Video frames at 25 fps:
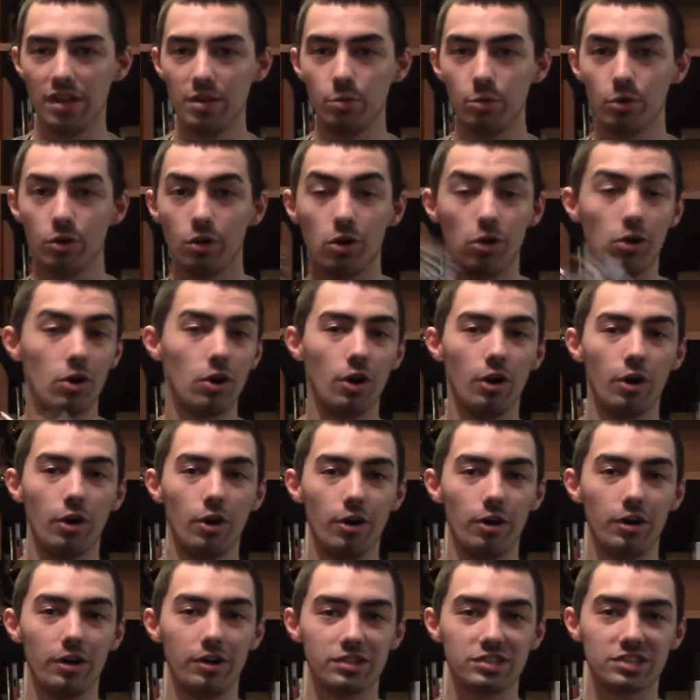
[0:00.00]
it would
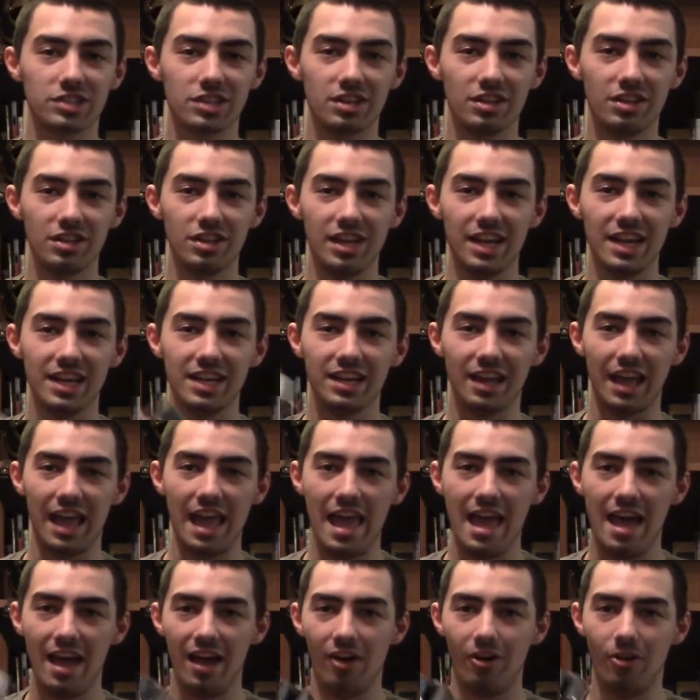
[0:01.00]
hurt like
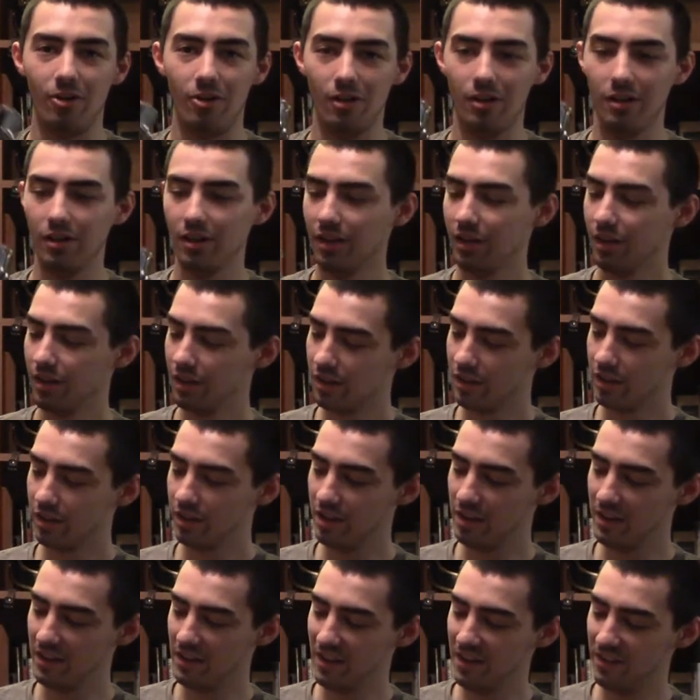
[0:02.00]
hell.
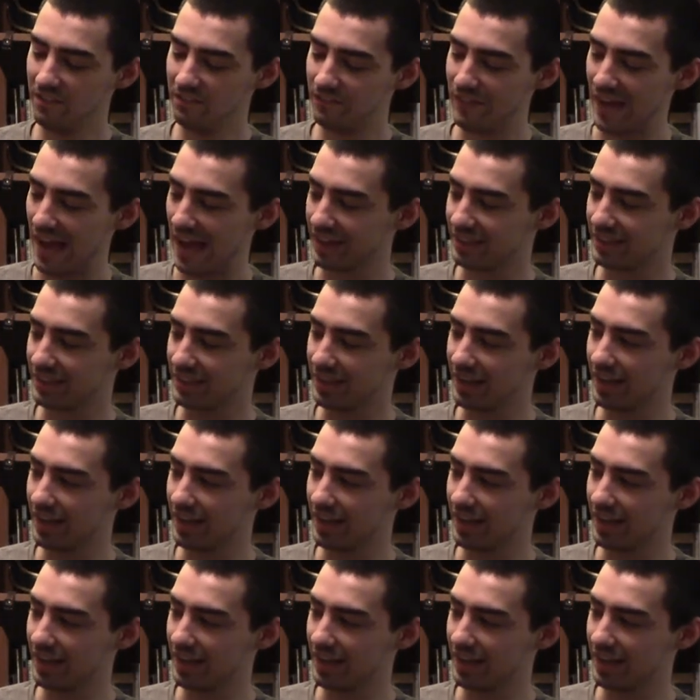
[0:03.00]
And in fact,